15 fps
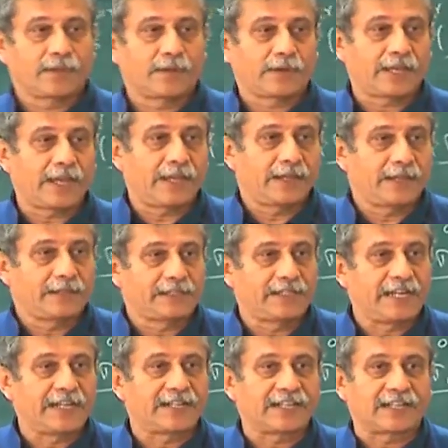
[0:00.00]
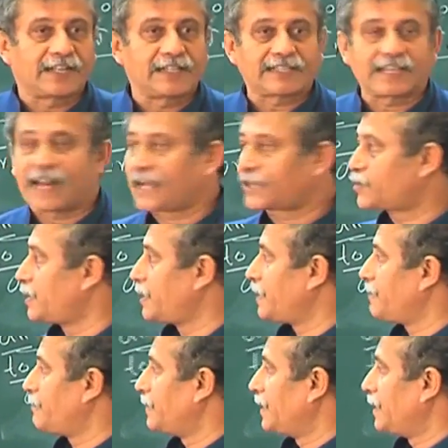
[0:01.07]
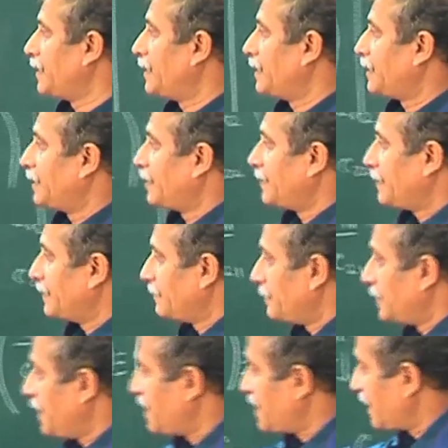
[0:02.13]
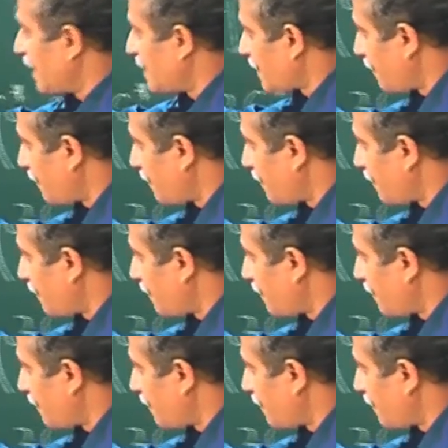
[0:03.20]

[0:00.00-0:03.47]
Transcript: Okay? The integrals are actually, integrals